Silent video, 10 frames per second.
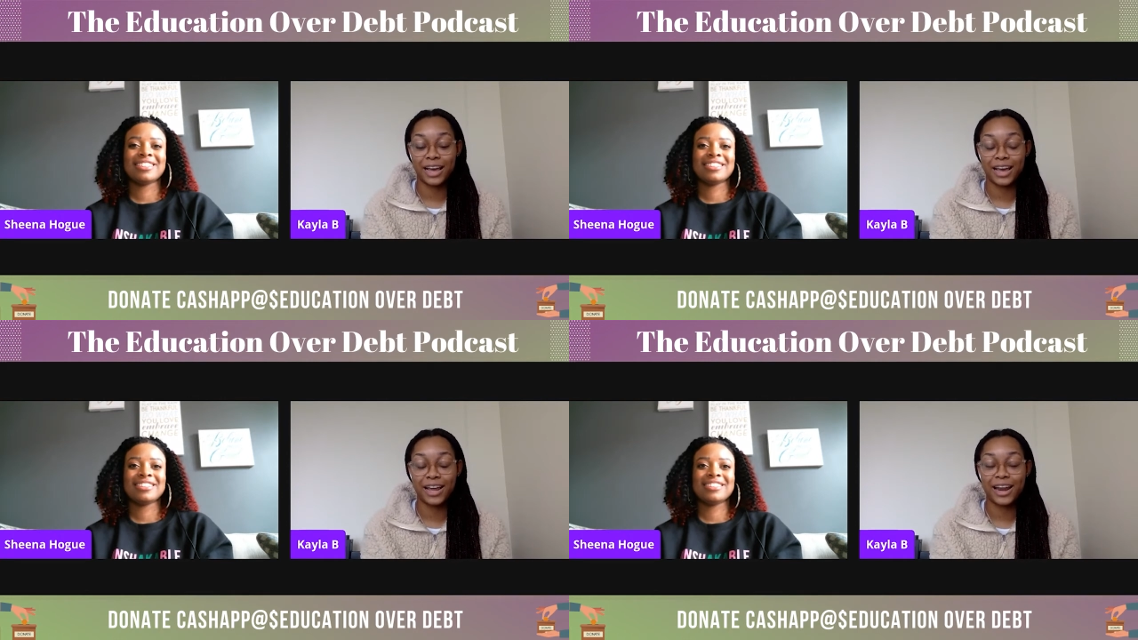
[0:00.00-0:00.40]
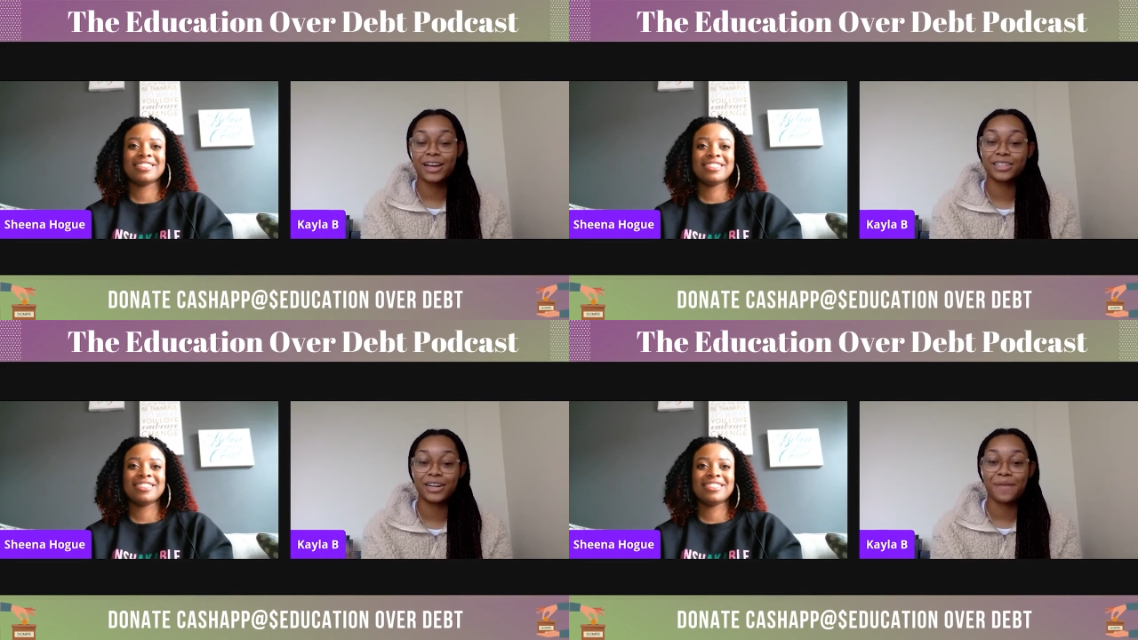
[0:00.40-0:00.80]
Speaker 1: And
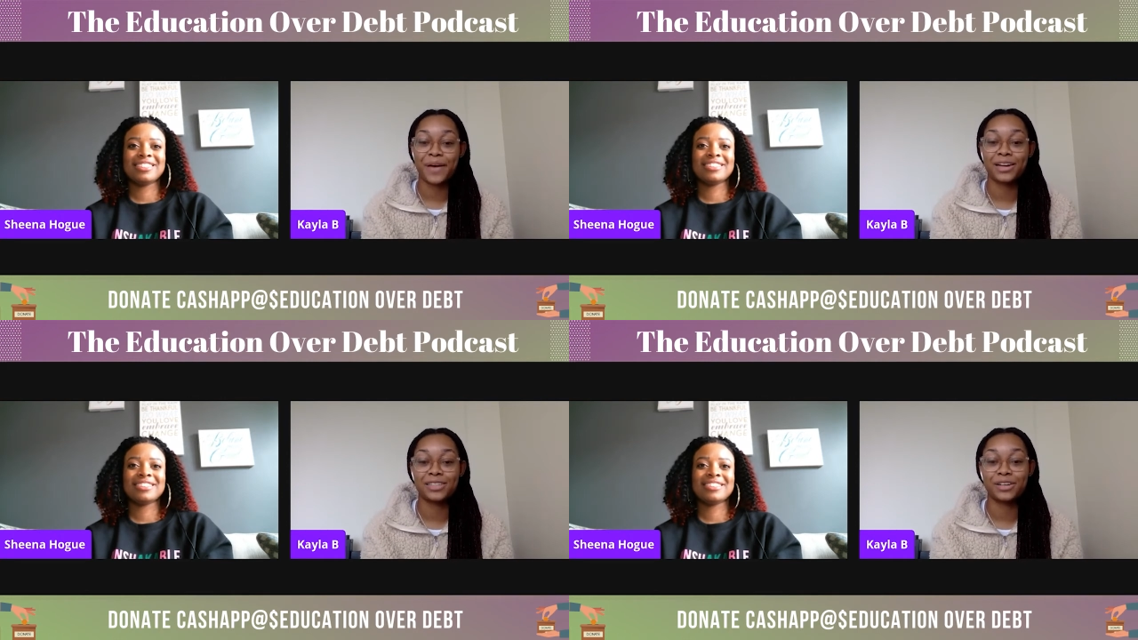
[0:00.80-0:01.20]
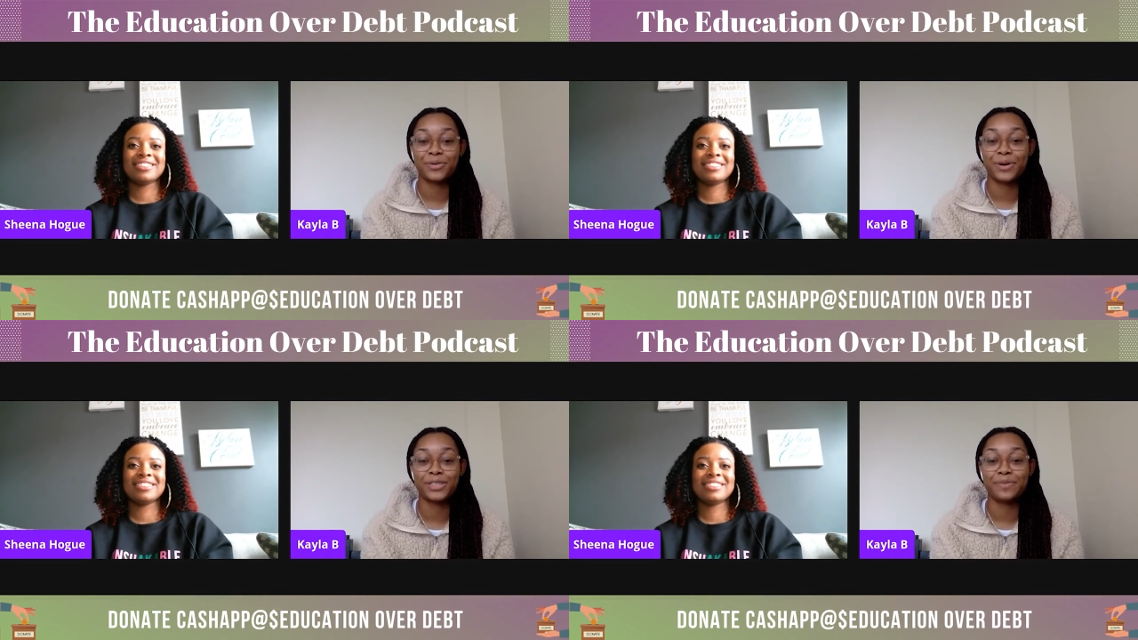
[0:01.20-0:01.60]
next year, I'm actually
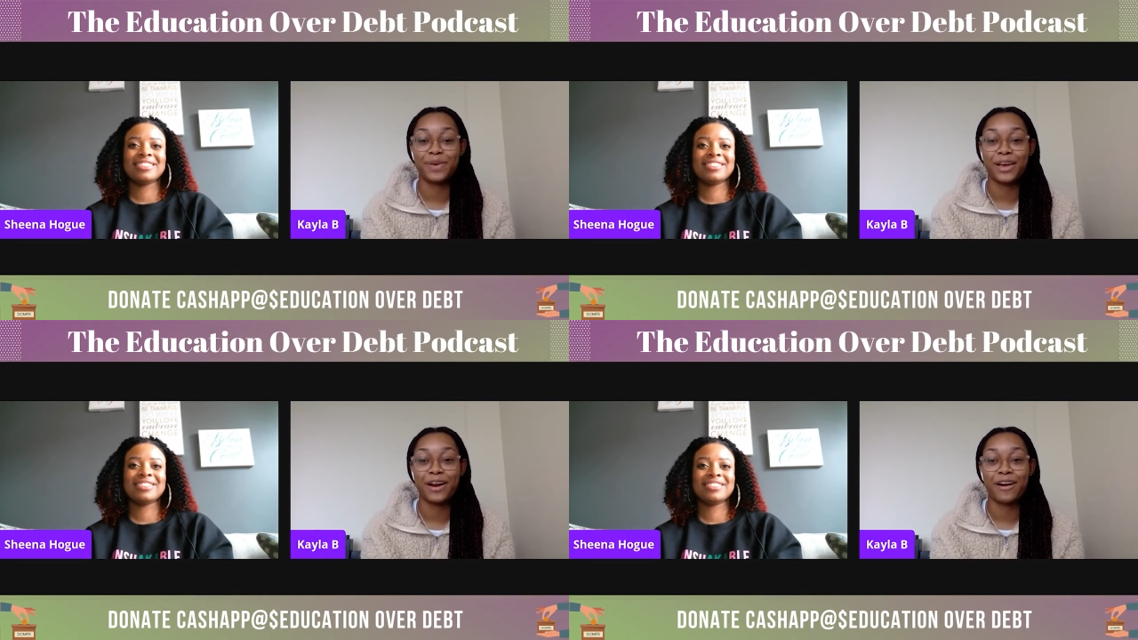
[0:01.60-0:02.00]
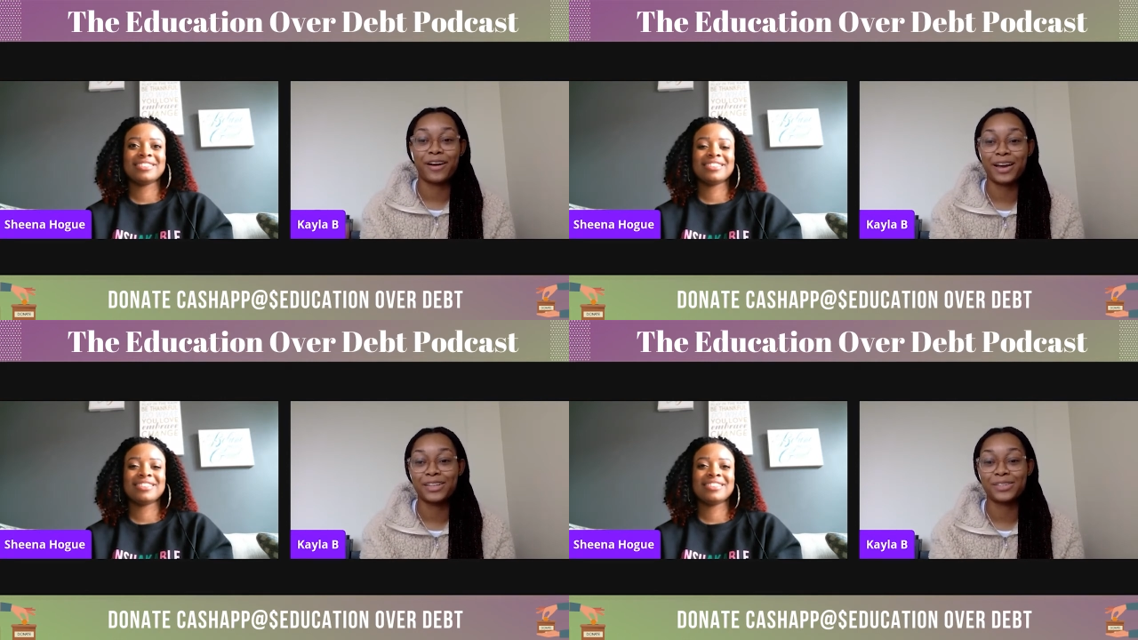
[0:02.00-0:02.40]
going to be an
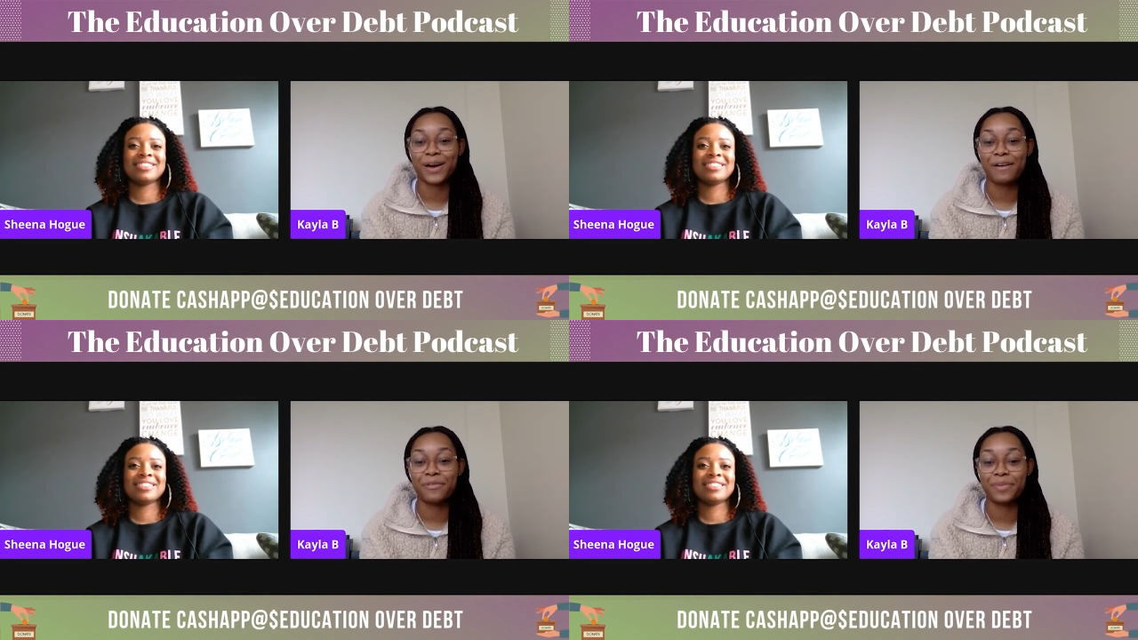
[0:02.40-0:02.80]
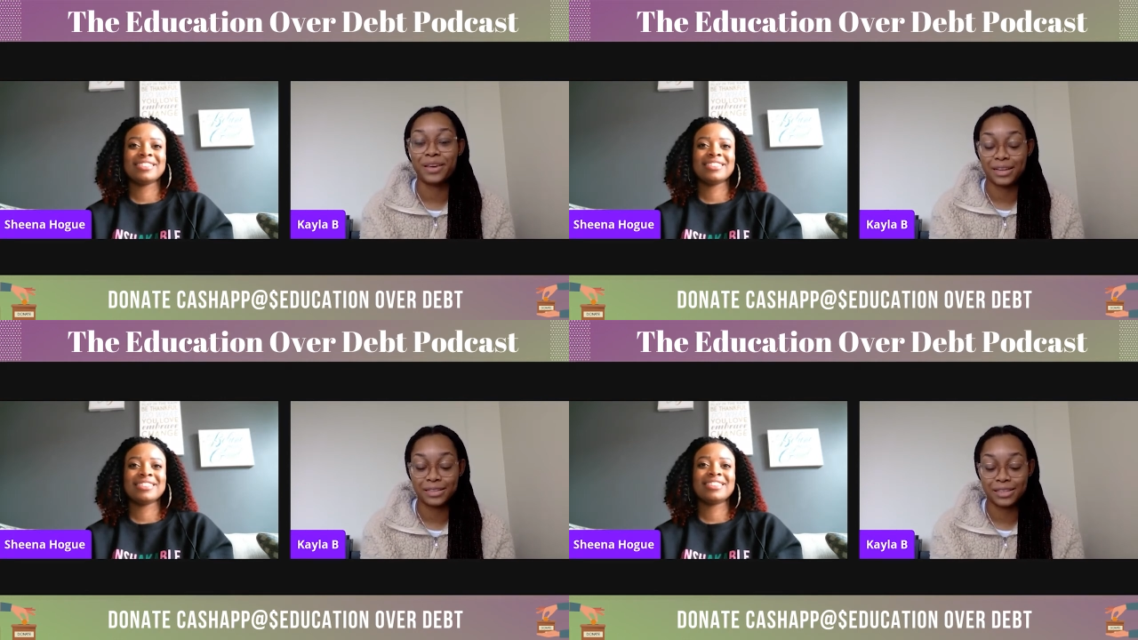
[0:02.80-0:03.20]
RA, so I will
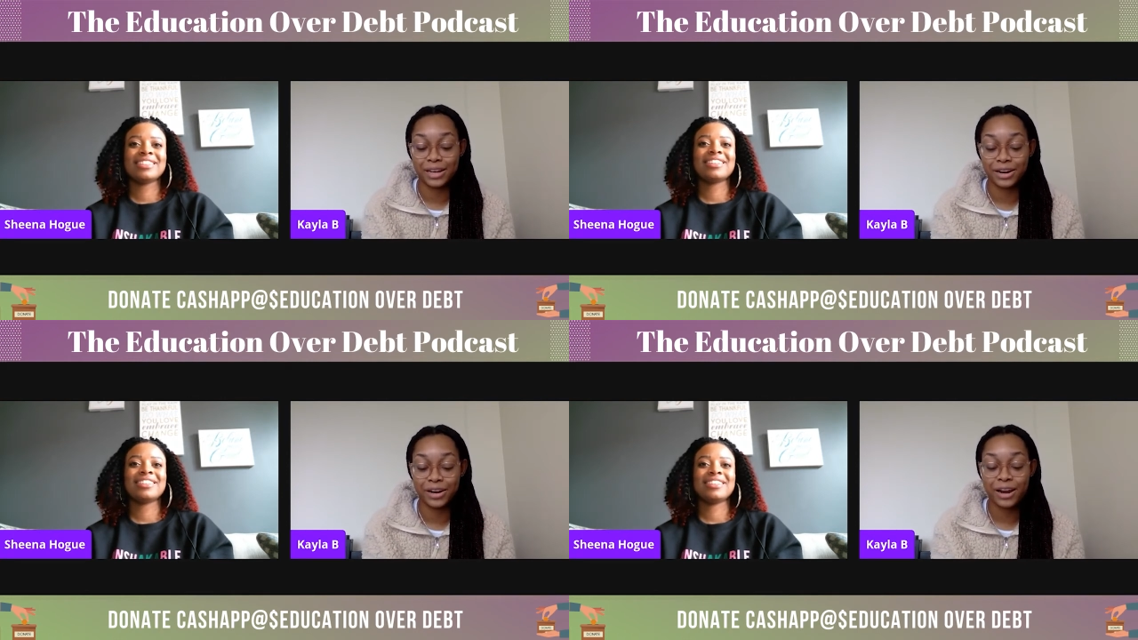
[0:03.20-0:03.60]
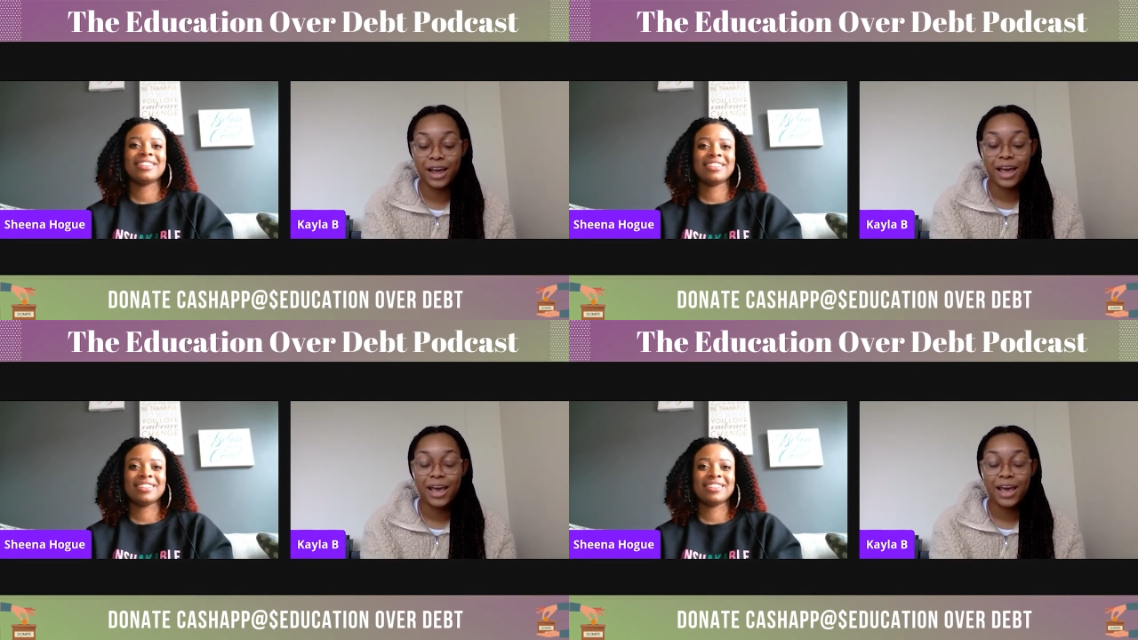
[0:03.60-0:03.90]
be considered